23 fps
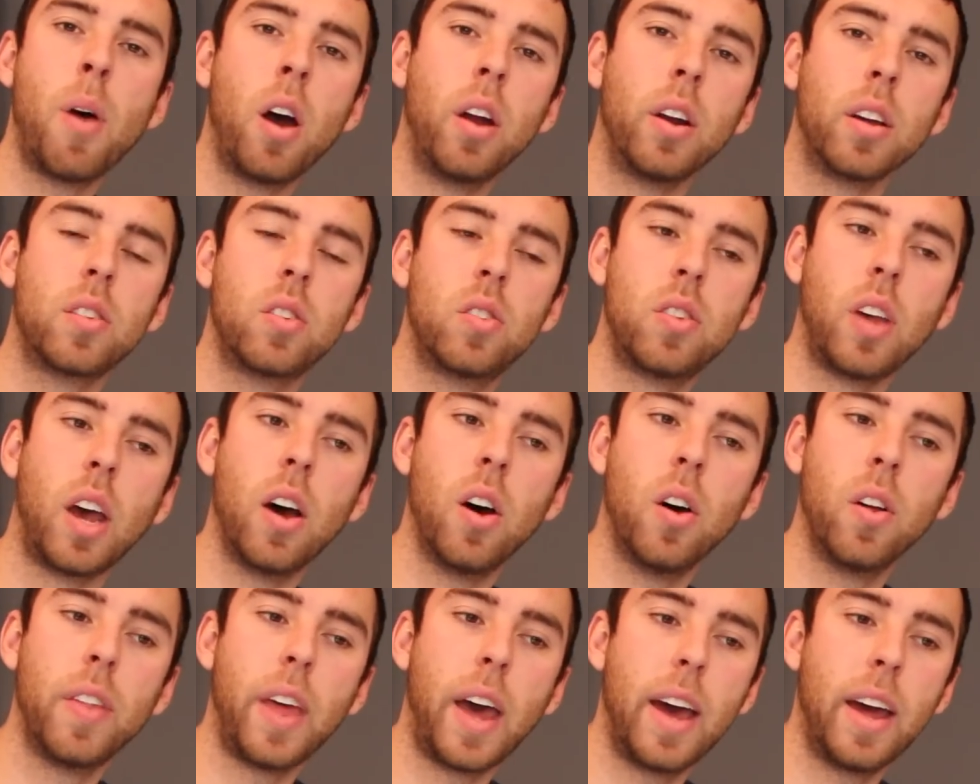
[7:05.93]
on
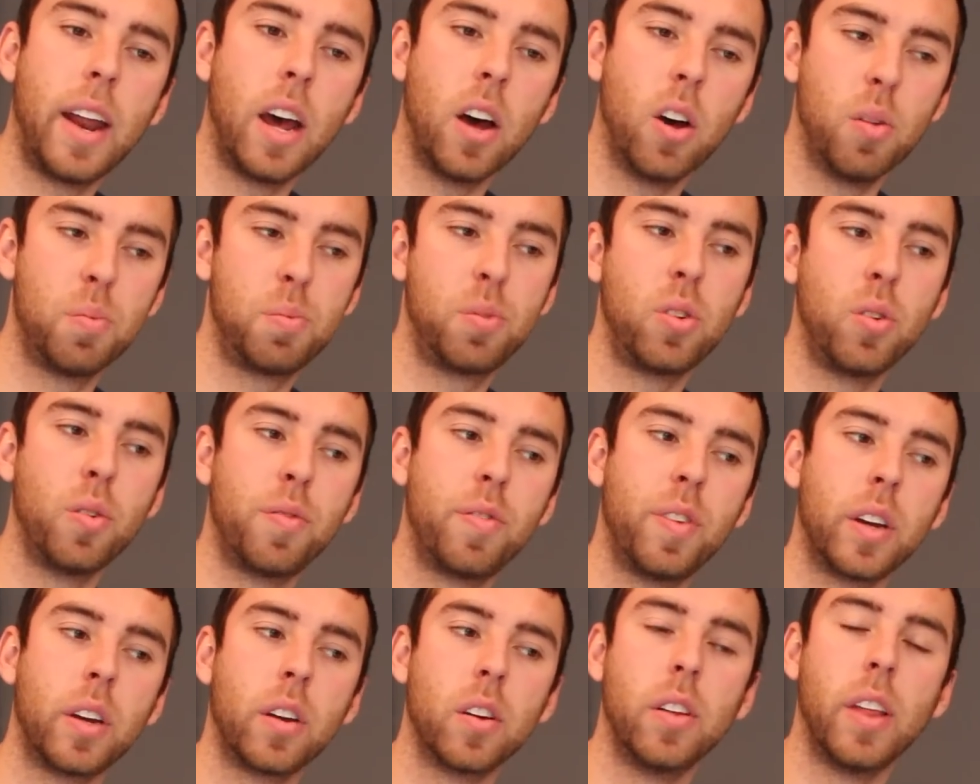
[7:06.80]
Excel that helps you
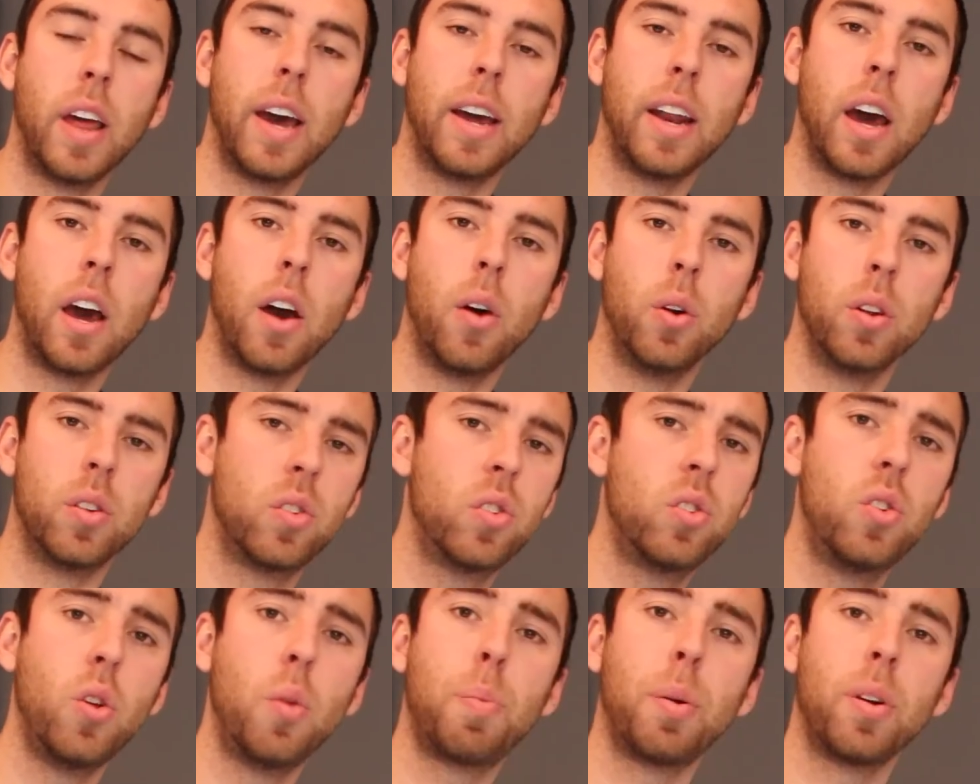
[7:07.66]
figure that out. It's
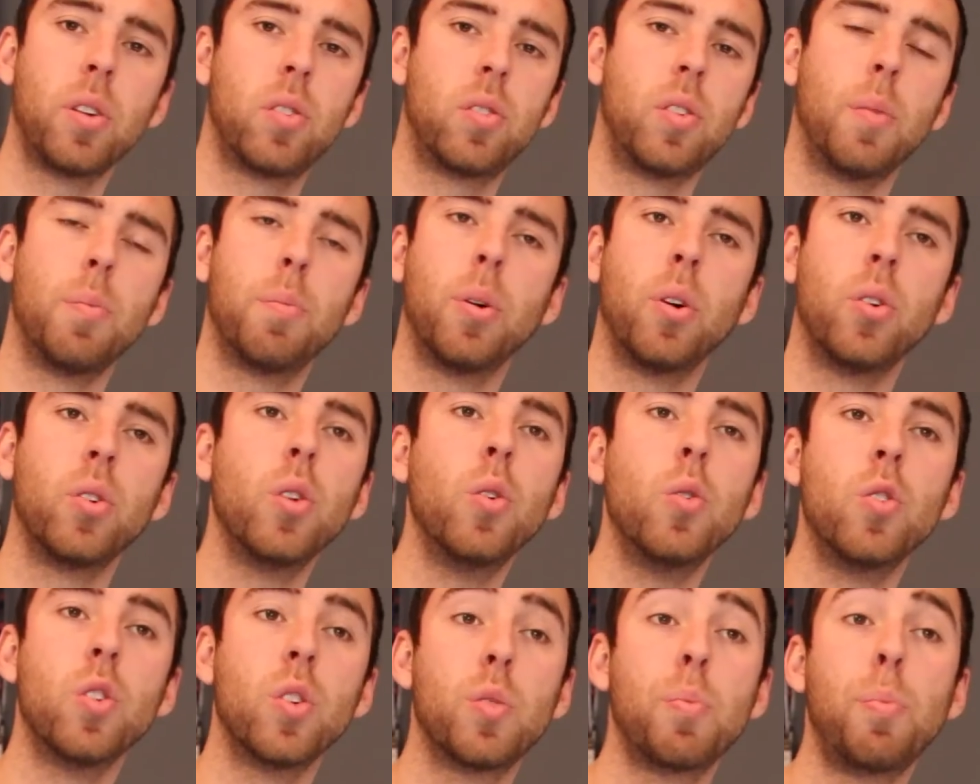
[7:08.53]
super simple.
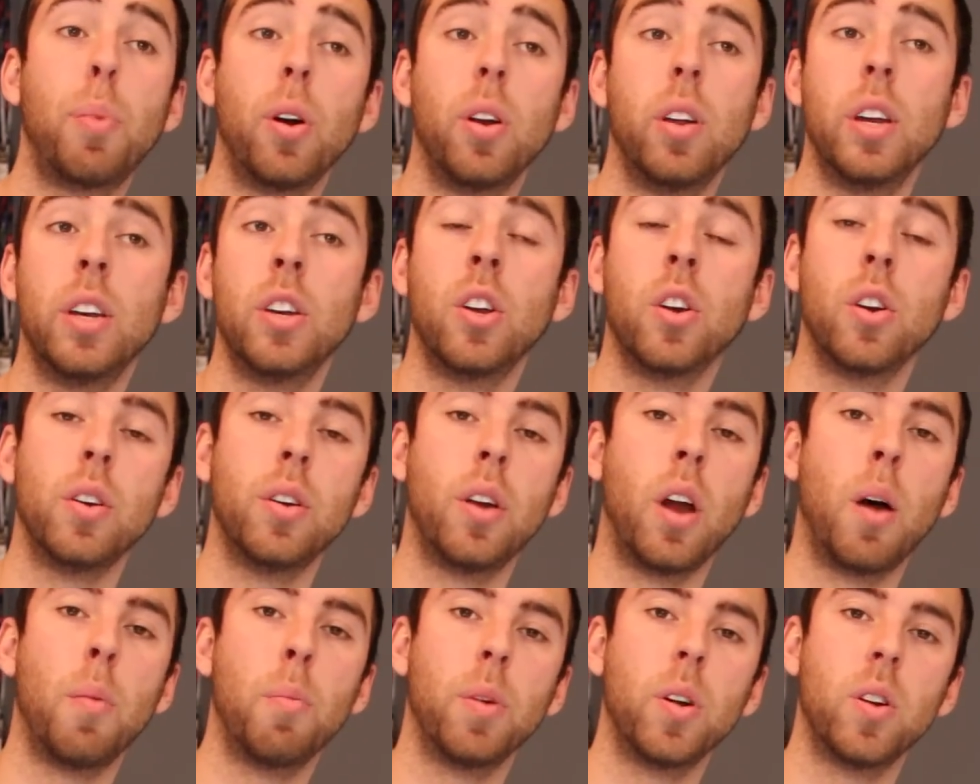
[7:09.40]
You just put in your
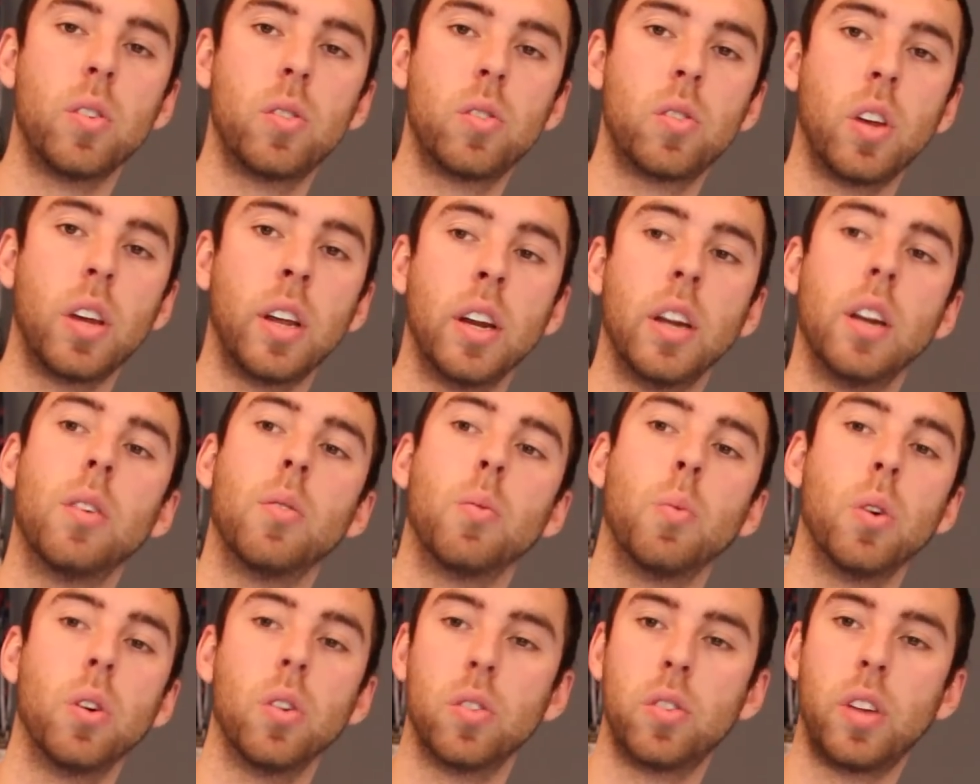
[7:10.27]
numbers and it
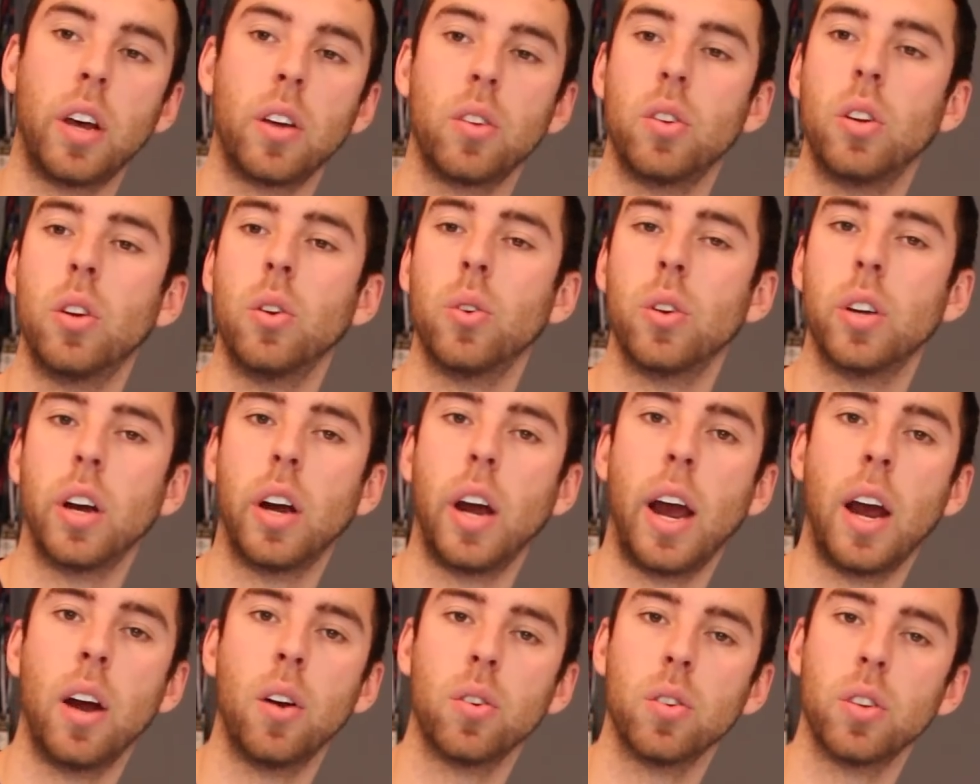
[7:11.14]
will tell you your
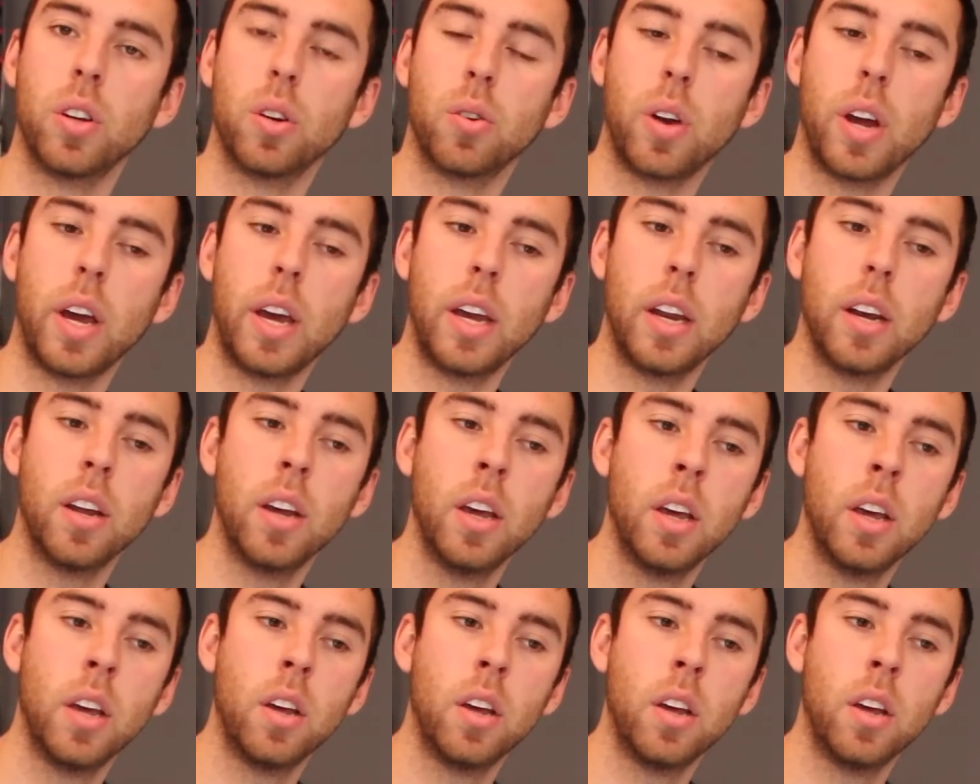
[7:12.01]
hourly rate.